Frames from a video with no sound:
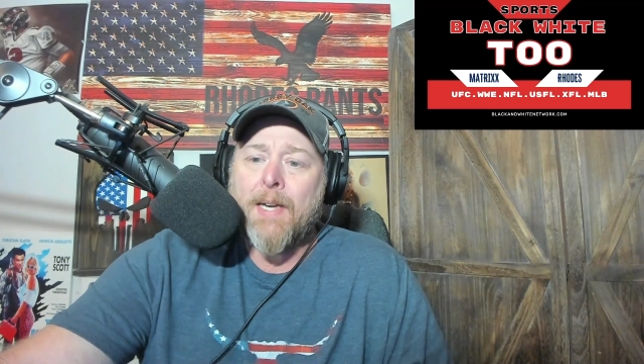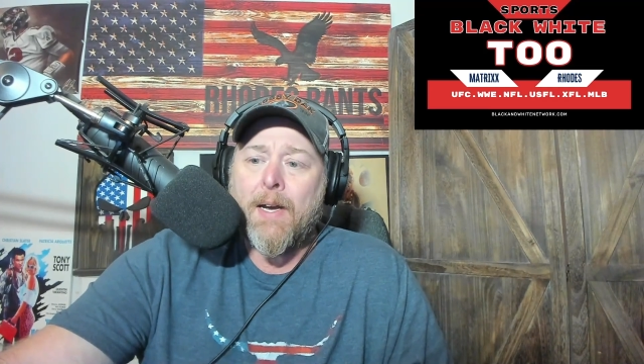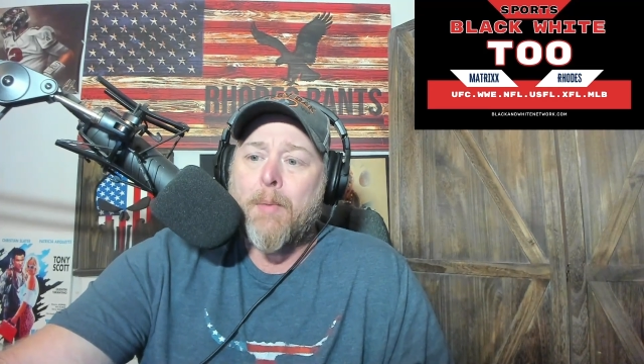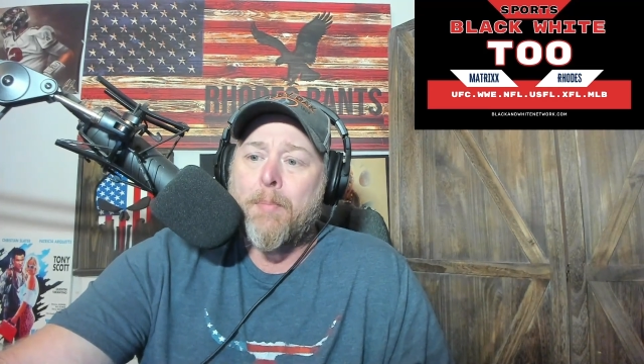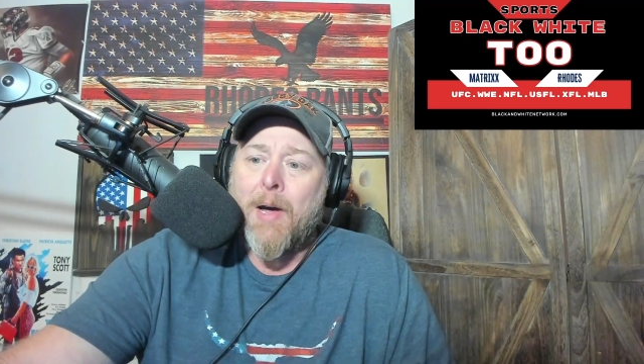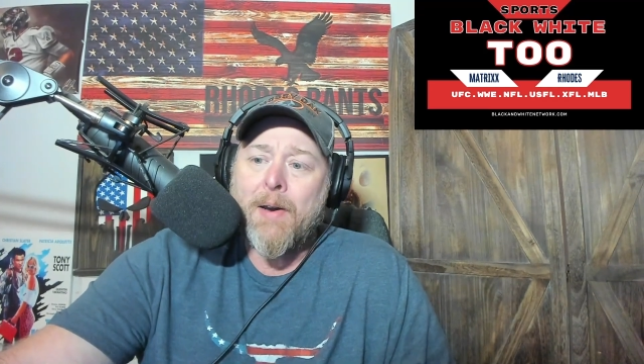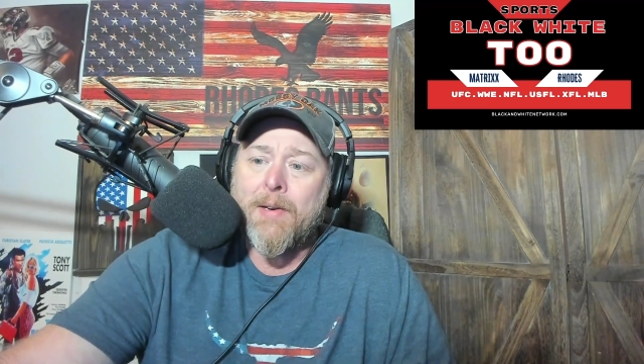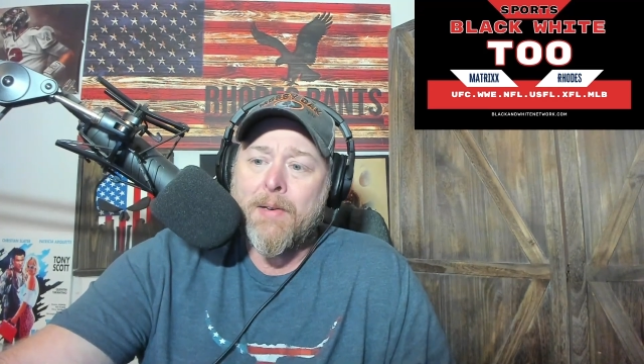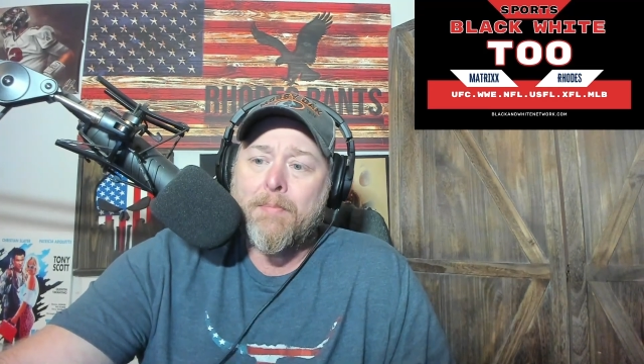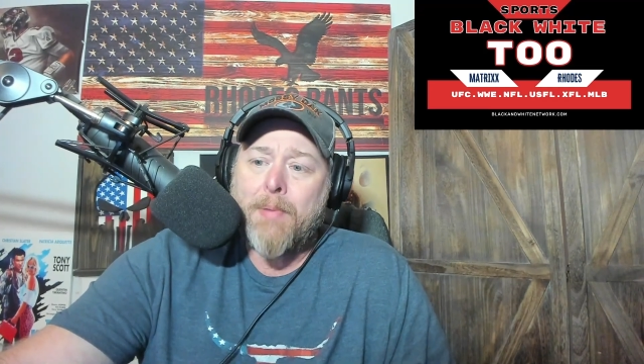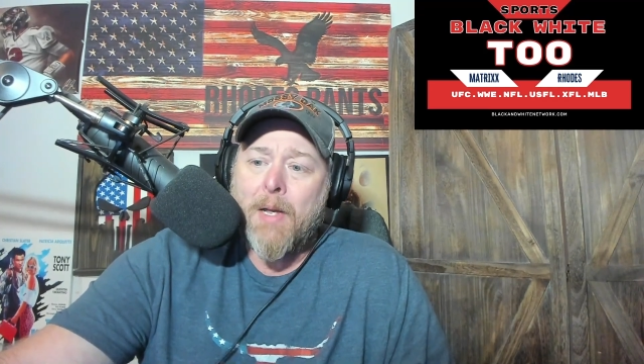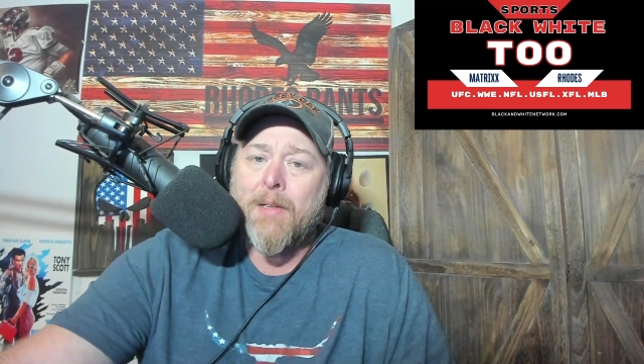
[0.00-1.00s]

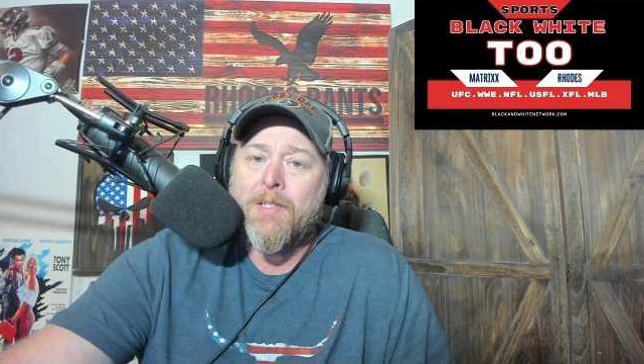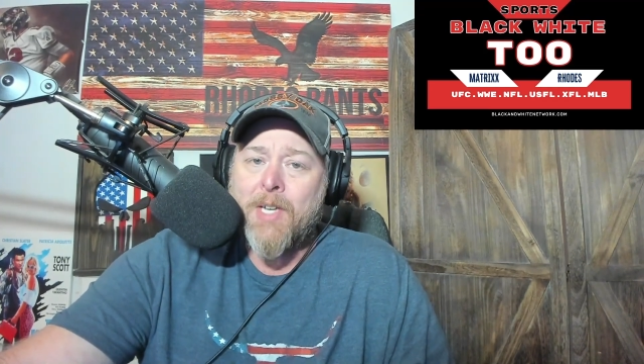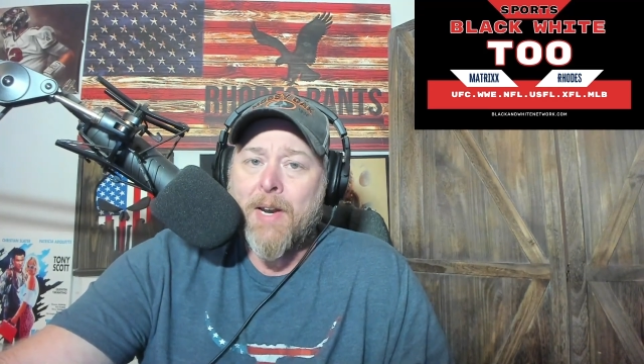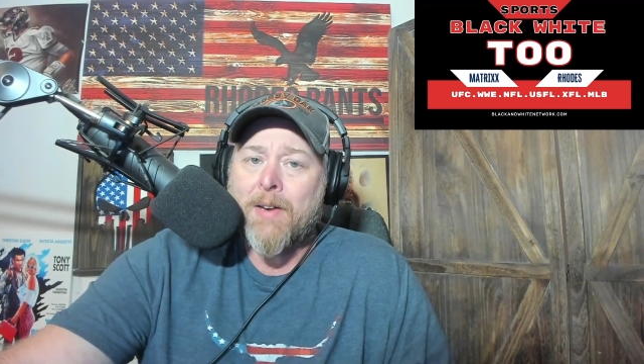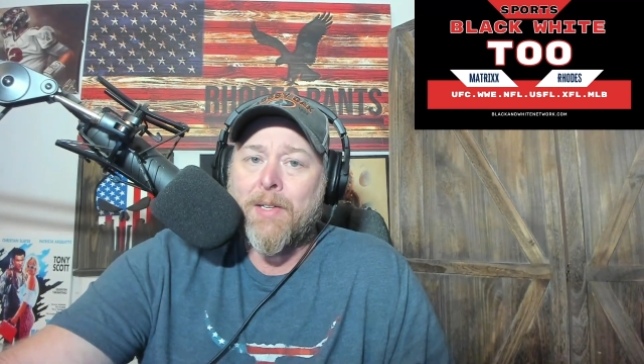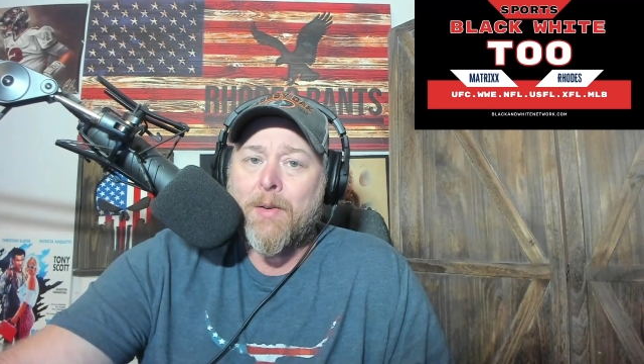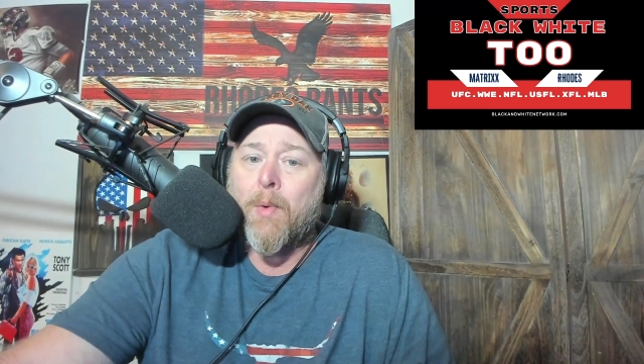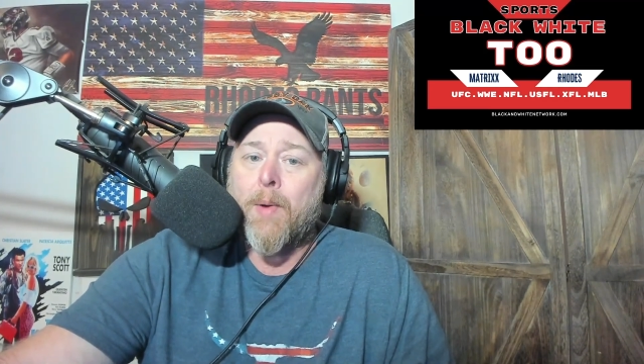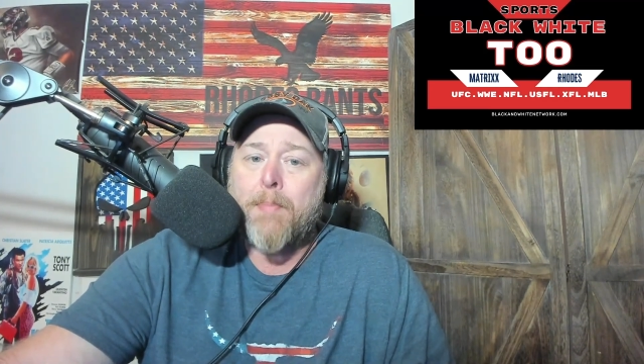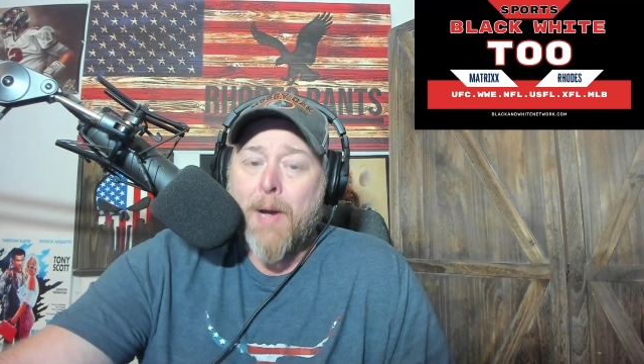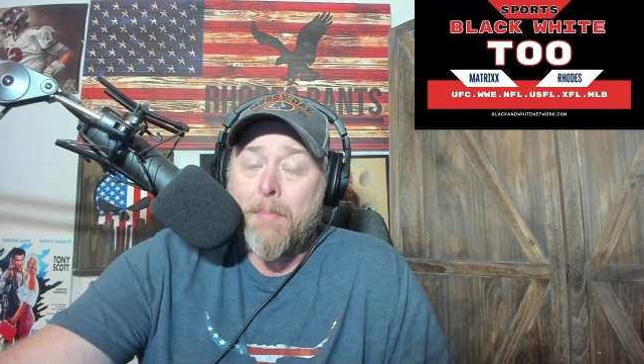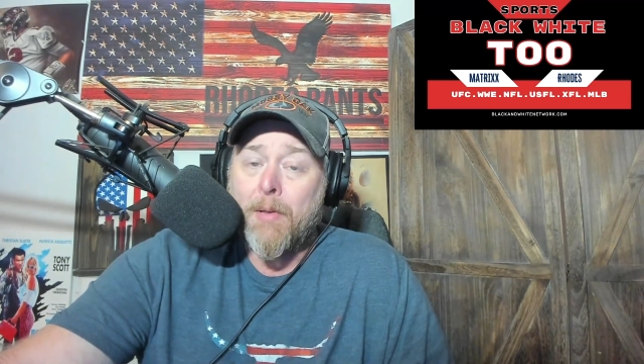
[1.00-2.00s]
unapologetically
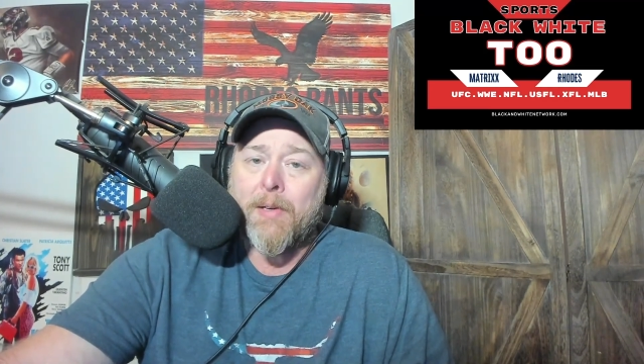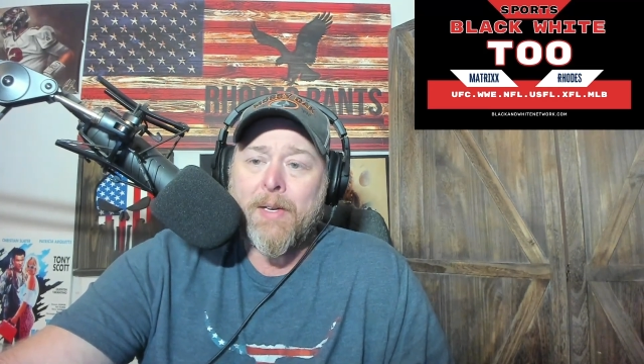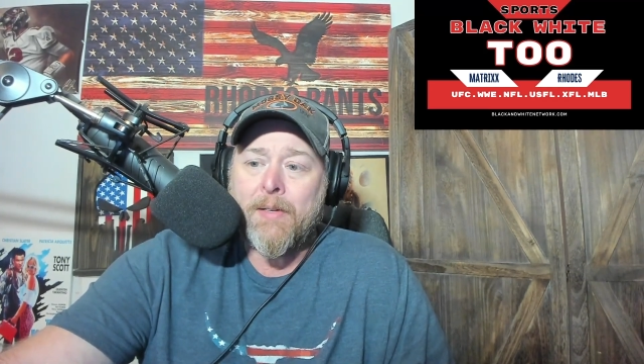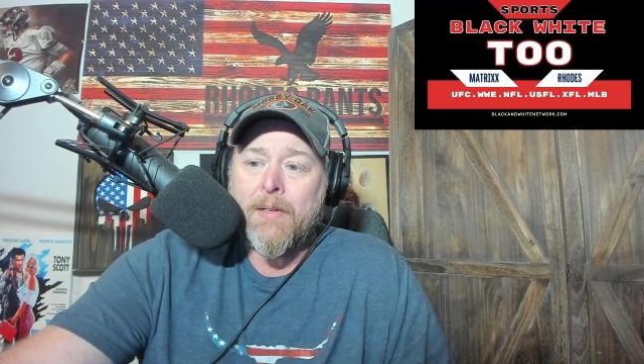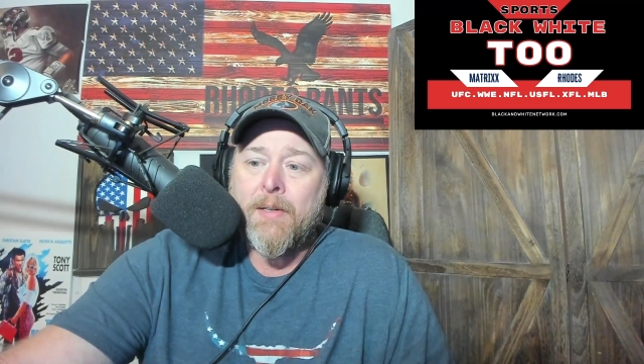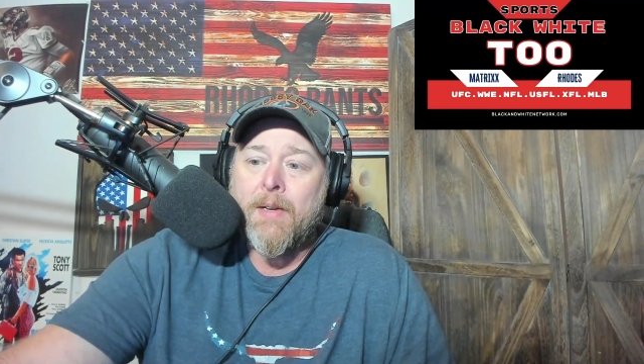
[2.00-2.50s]
Republican,